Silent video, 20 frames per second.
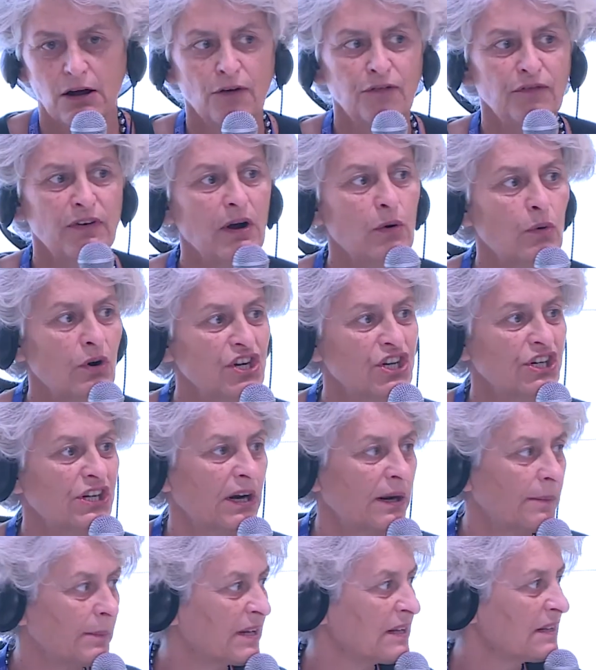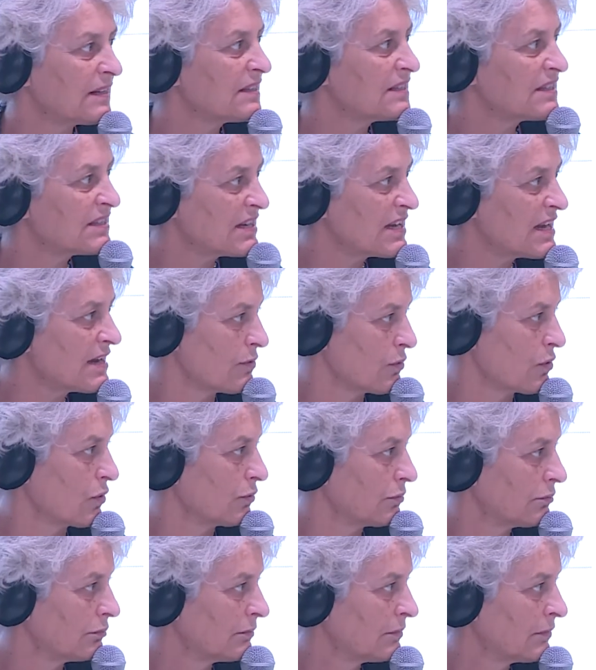of our chairman and
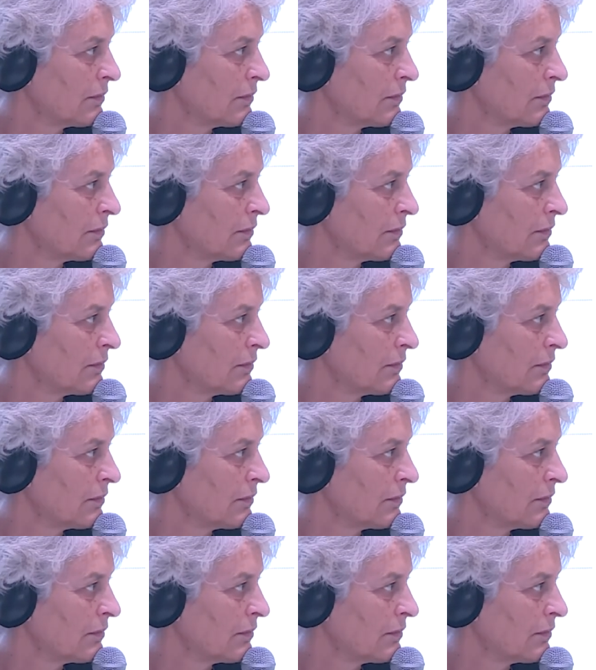CEO